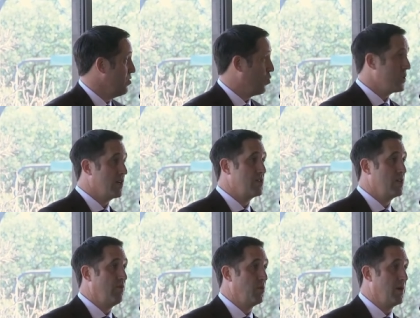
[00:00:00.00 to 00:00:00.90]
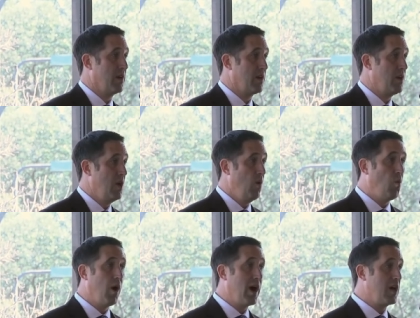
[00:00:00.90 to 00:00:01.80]
We touch everybody.
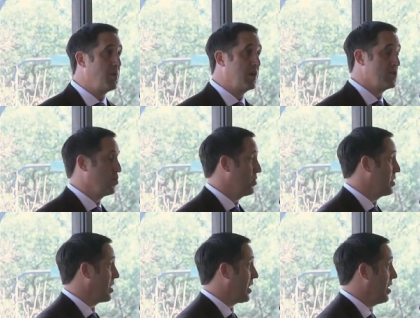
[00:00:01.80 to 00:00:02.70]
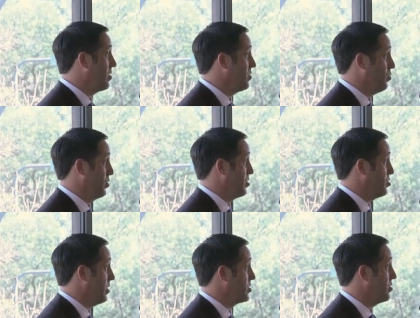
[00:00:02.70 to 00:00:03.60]
Why? Because we're the accountant, we're the
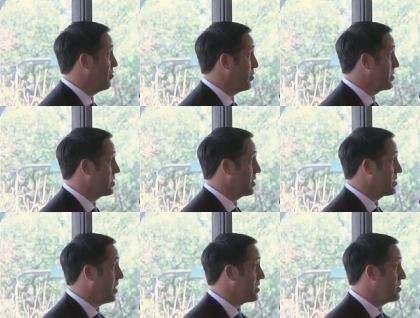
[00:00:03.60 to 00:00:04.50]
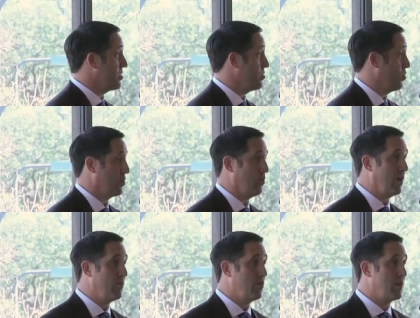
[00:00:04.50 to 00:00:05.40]
treasury for the state of Texas, we're the
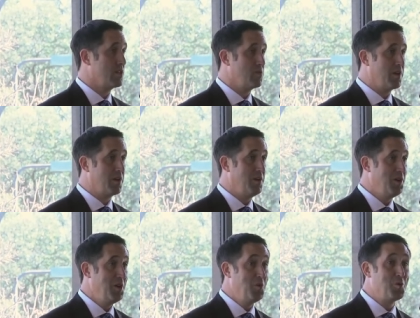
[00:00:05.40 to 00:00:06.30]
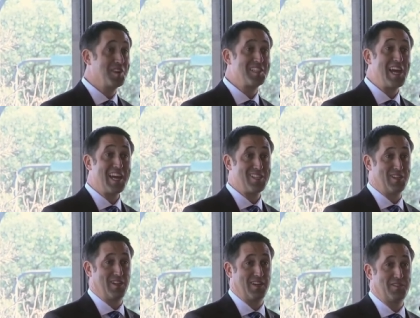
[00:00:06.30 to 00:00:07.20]
revenue estimator, we're the tax
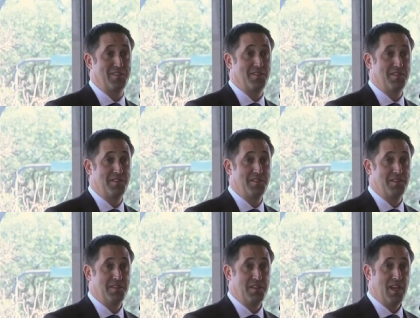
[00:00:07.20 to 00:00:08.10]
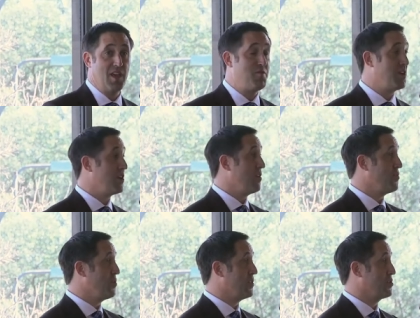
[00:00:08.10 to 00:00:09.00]
collector. Have any of
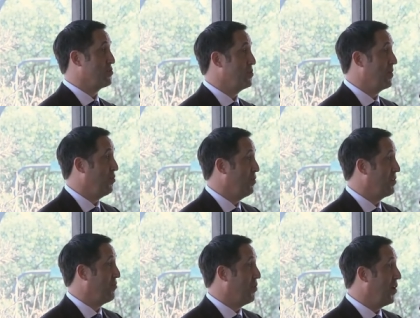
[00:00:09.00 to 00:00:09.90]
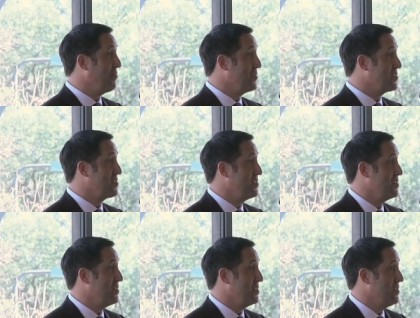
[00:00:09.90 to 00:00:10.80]
you in this room ever run for office?
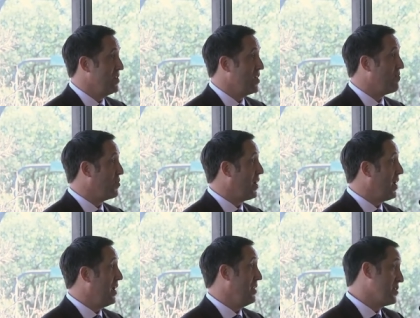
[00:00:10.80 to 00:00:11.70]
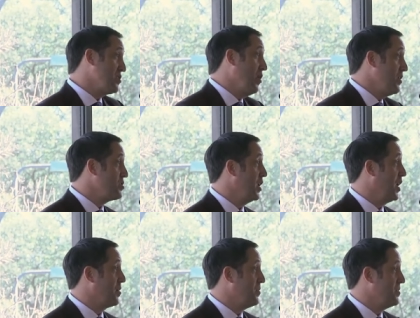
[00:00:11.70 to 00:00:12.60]
If you had, it's a hard
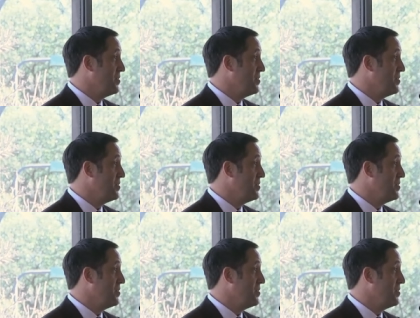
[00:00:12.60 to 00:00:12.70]
job.